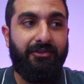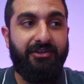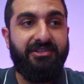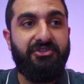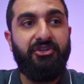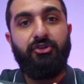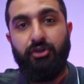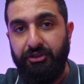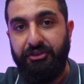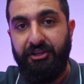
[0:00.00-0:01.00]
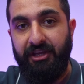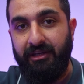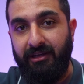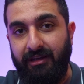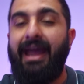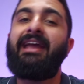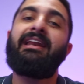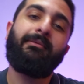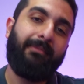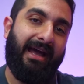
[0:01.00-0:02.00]
This is a good thing and
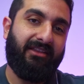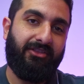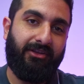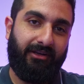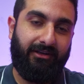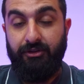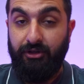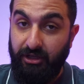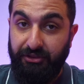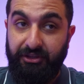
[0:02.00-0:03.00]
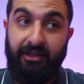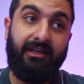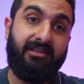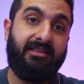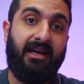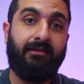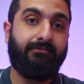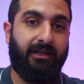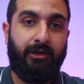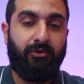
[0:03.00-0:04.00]
a bad thing. The good thing is
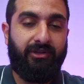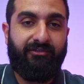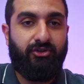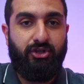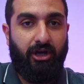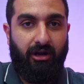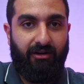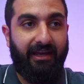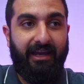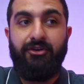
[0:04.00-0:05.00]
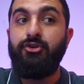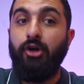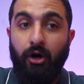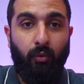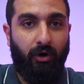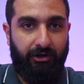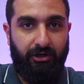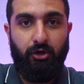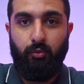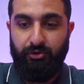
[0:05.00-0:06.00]
that it will never shut off and no one
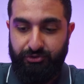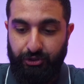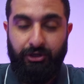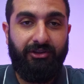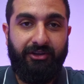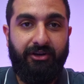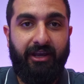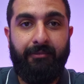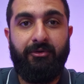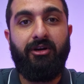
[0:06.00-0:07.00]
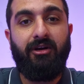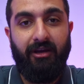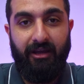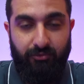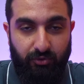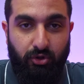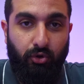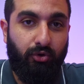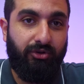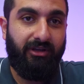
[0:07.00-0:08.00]
will turn on their camera and
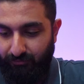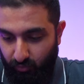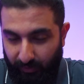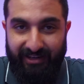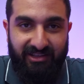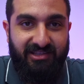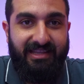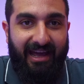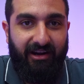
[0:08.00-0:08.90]
record when it's that